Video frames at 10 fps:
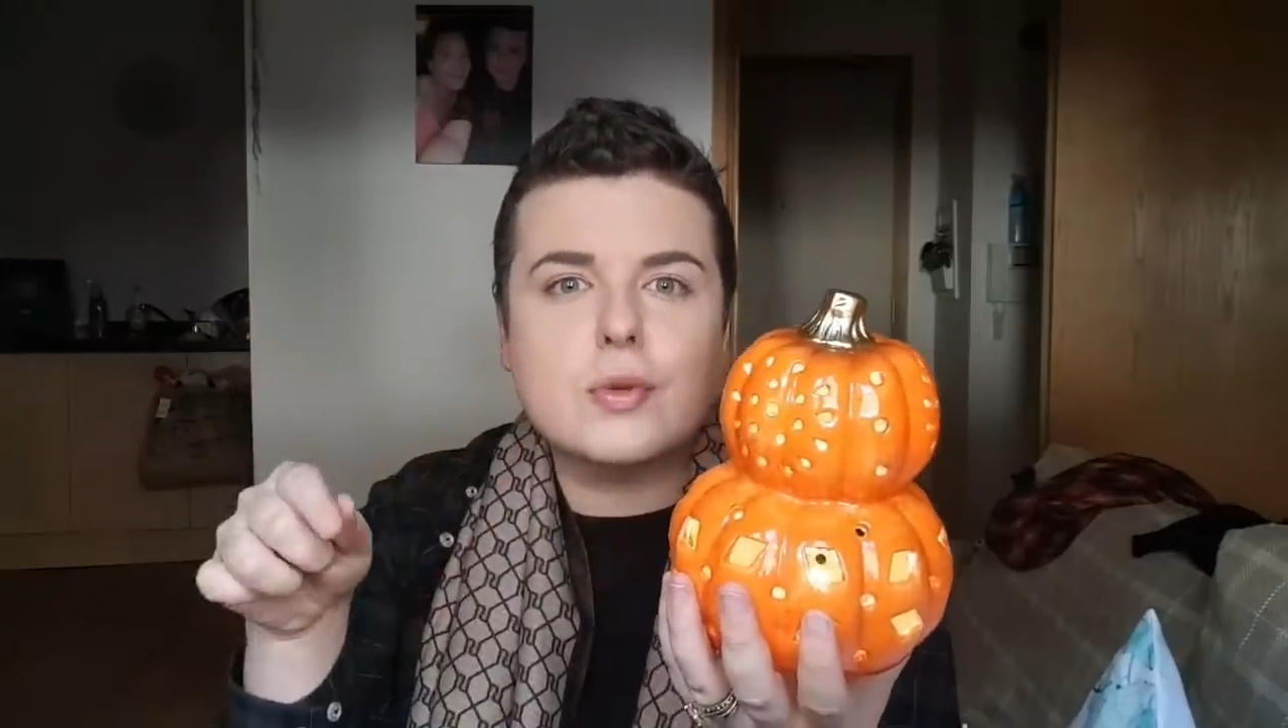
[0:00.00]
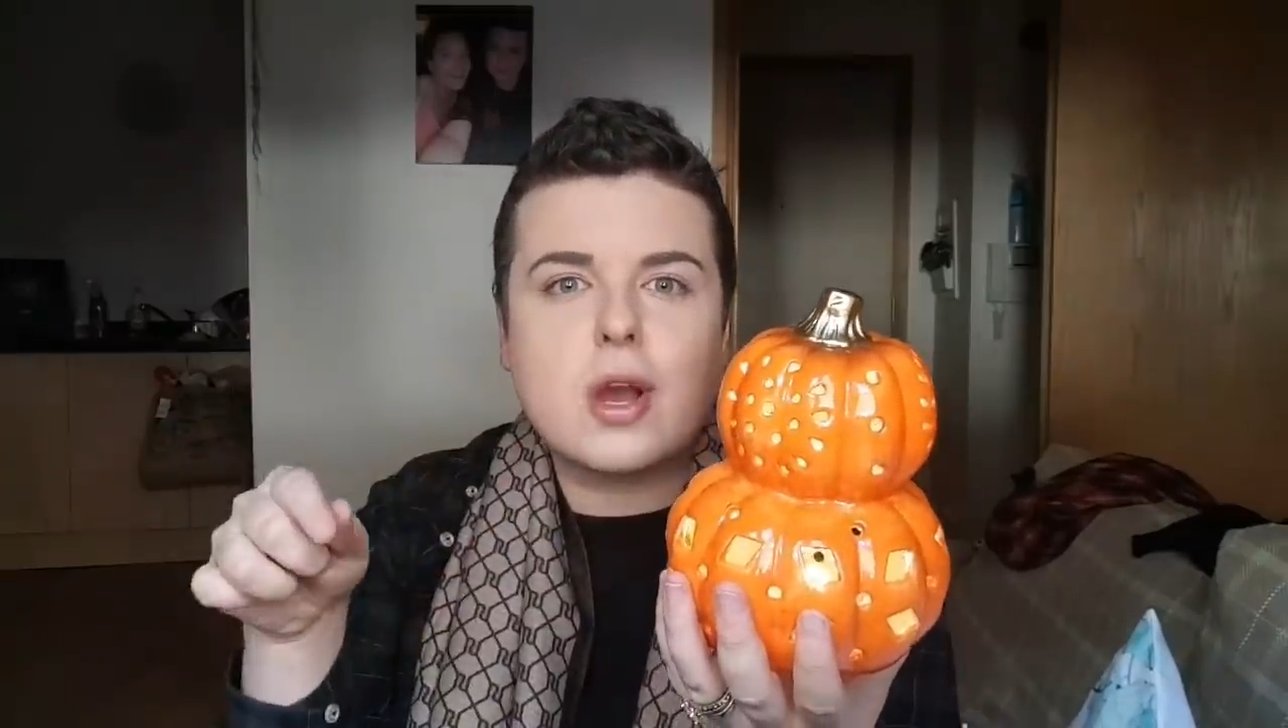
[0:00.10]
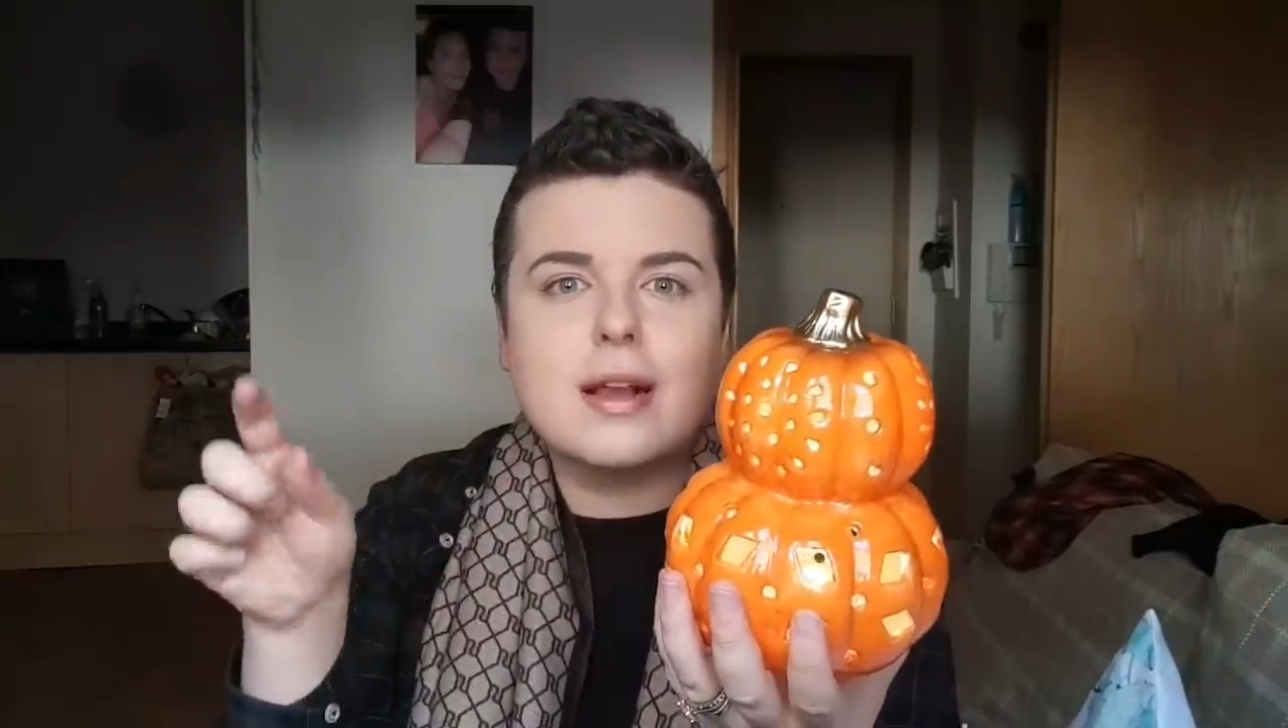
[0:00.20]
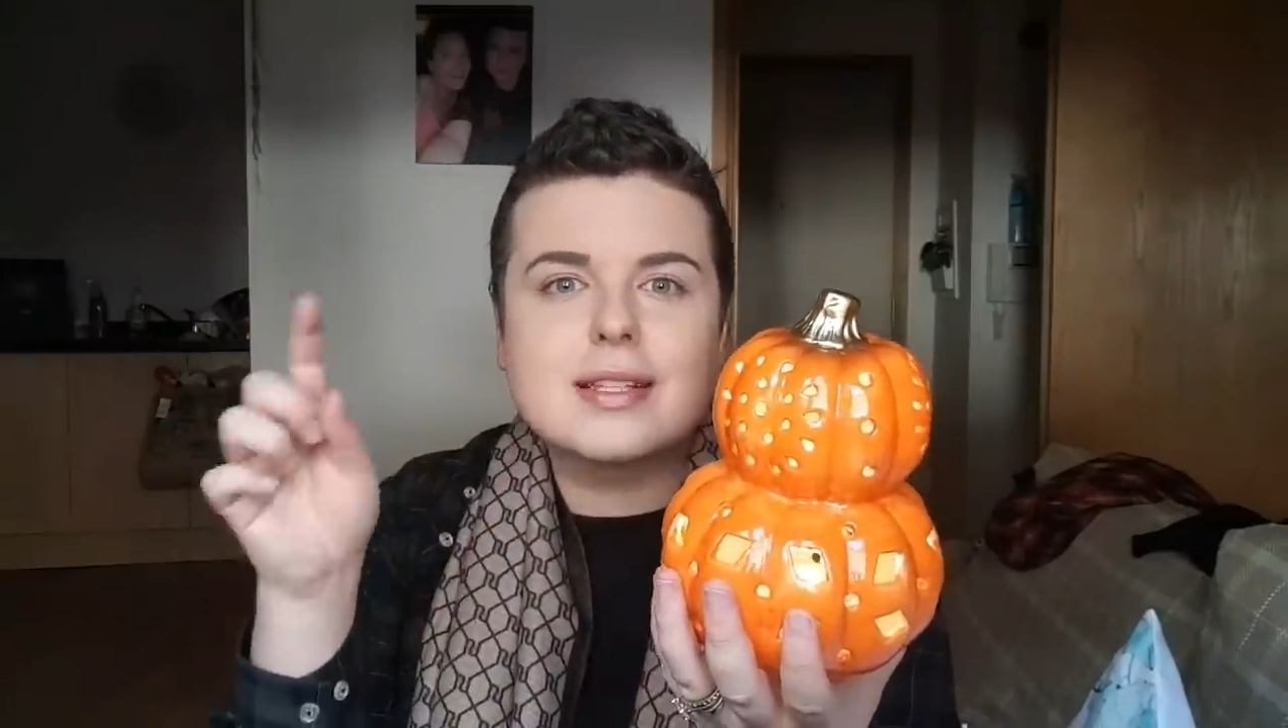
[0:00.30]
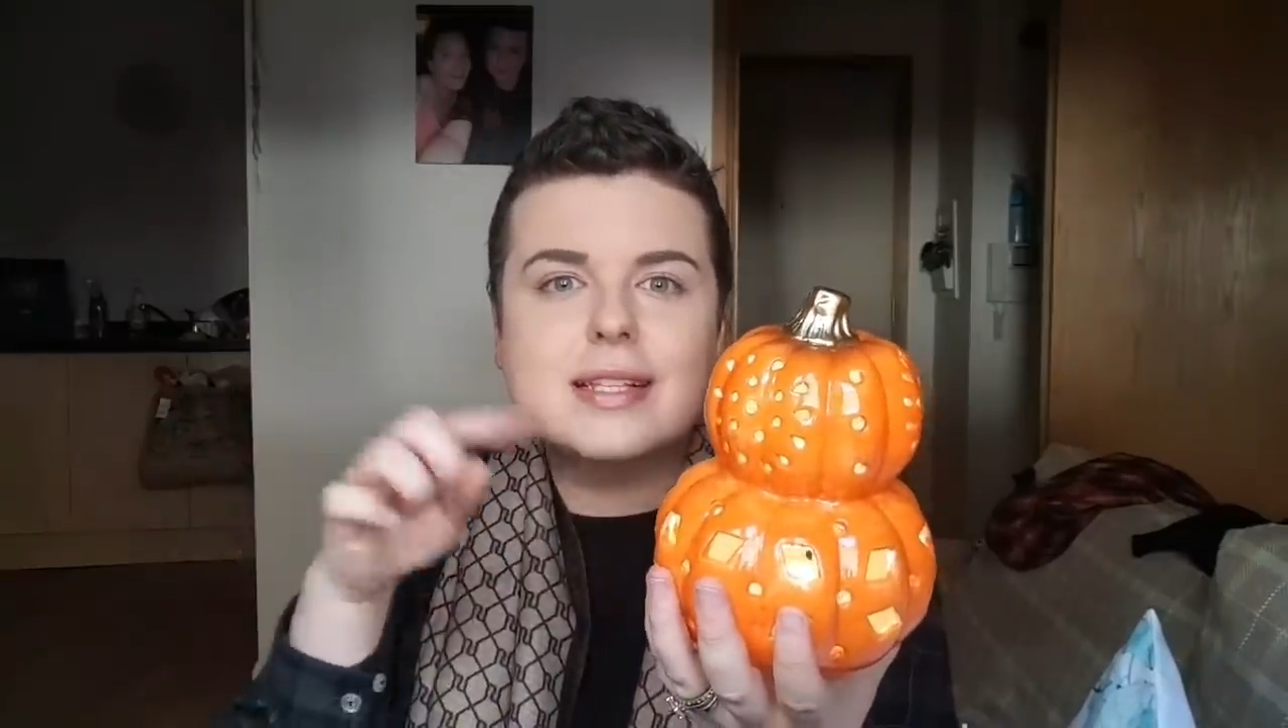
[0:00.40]
you
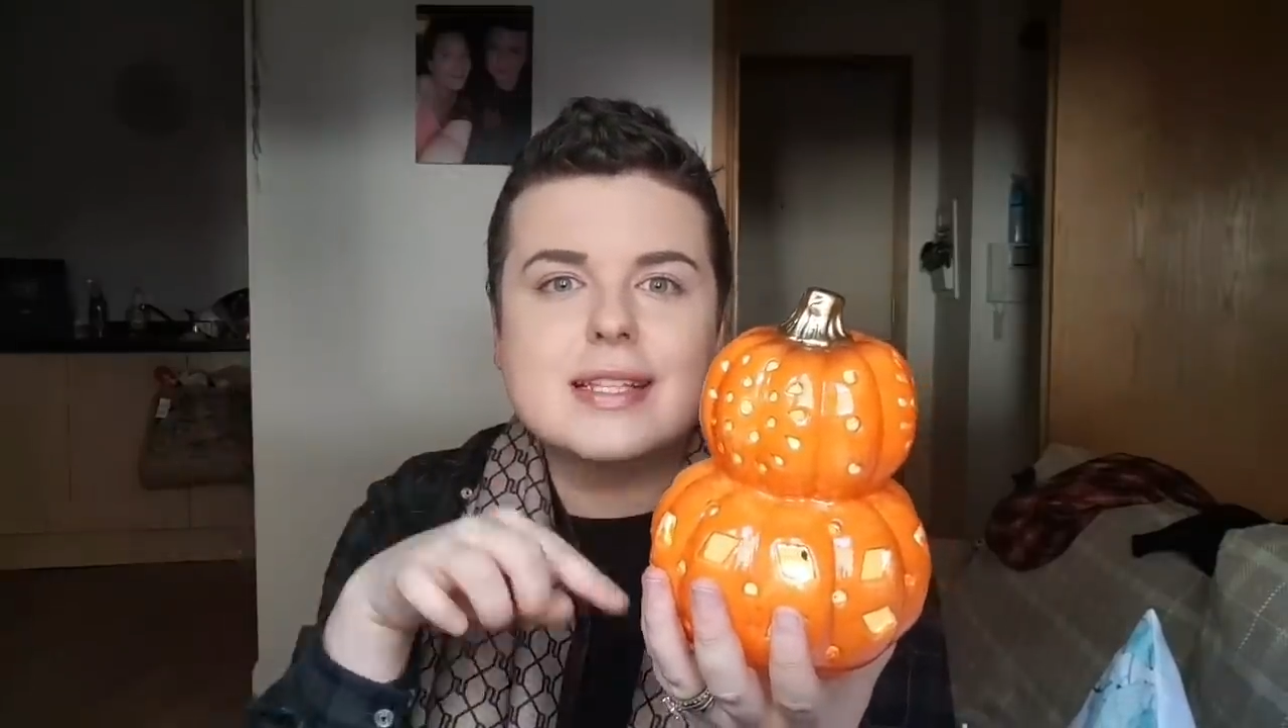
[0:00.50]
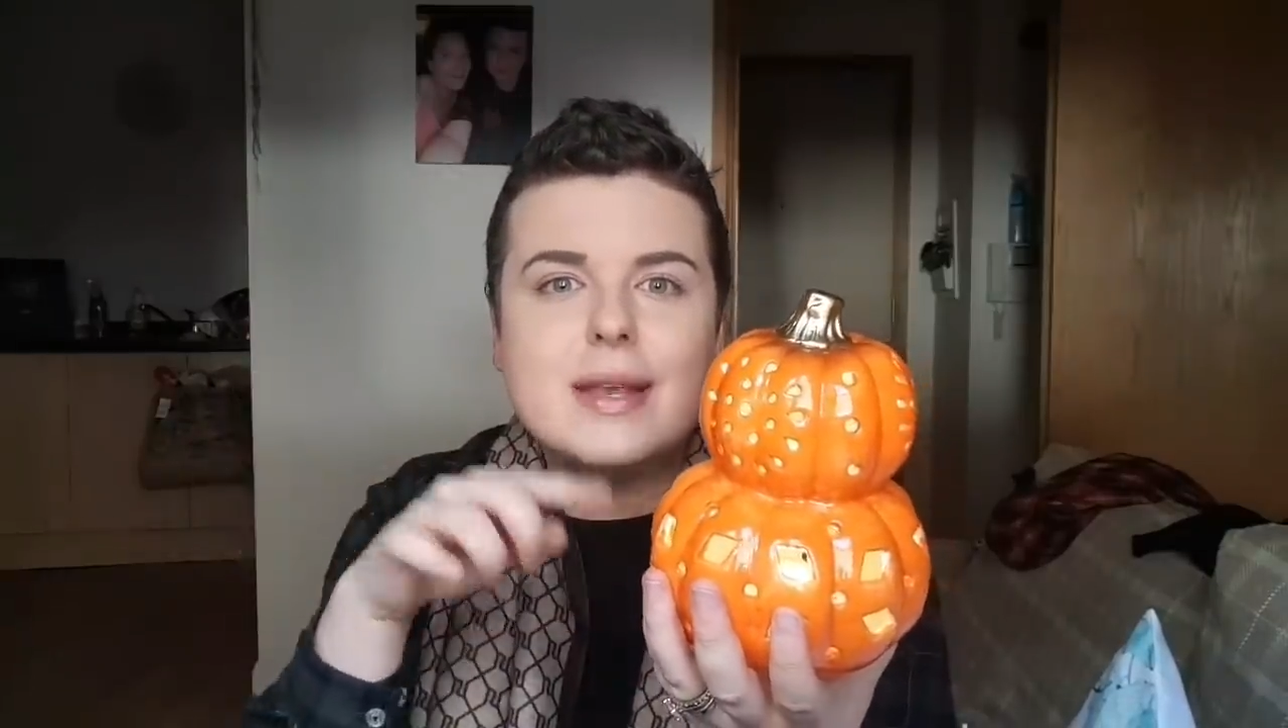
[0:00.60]
guys can